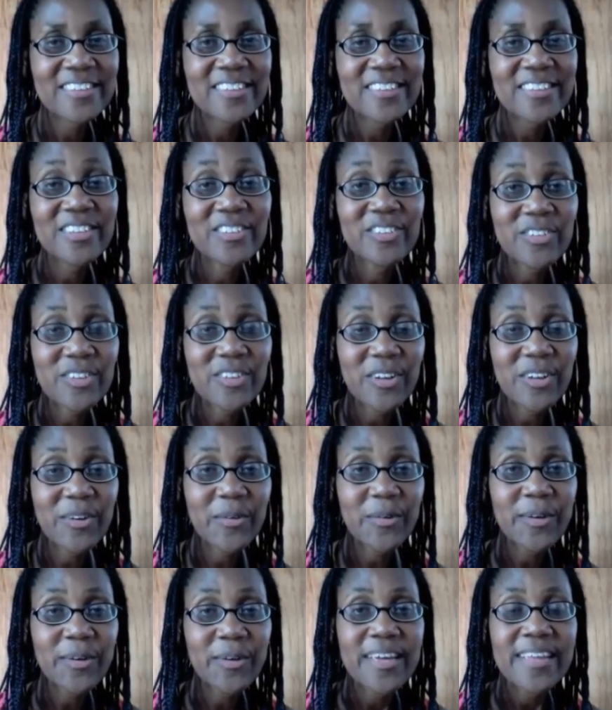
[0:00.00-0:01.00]
Did you
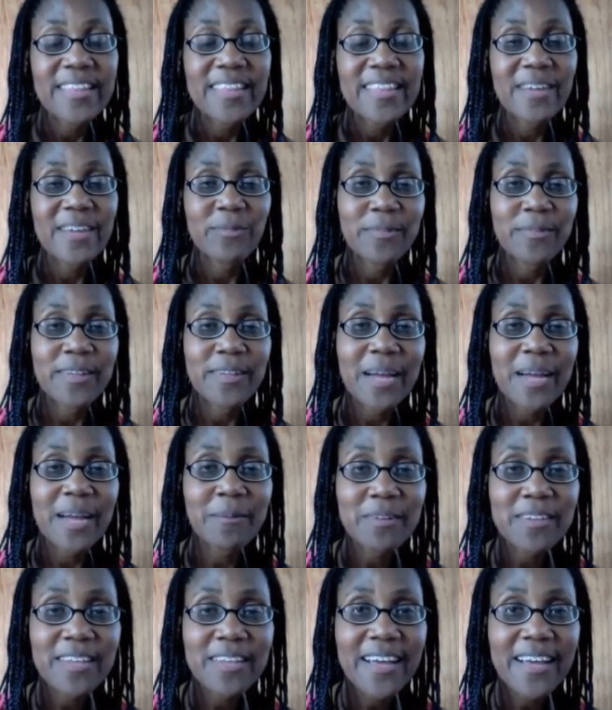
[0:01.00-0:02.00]
know that from
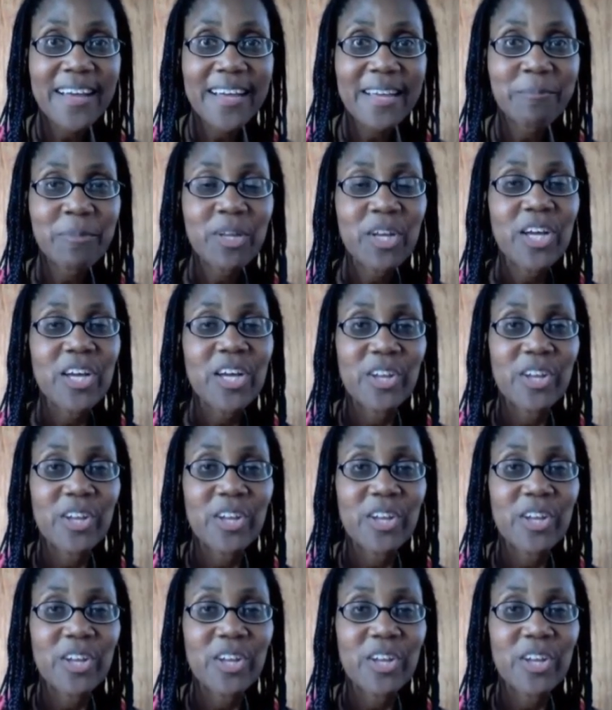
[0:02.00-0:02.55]
time to time,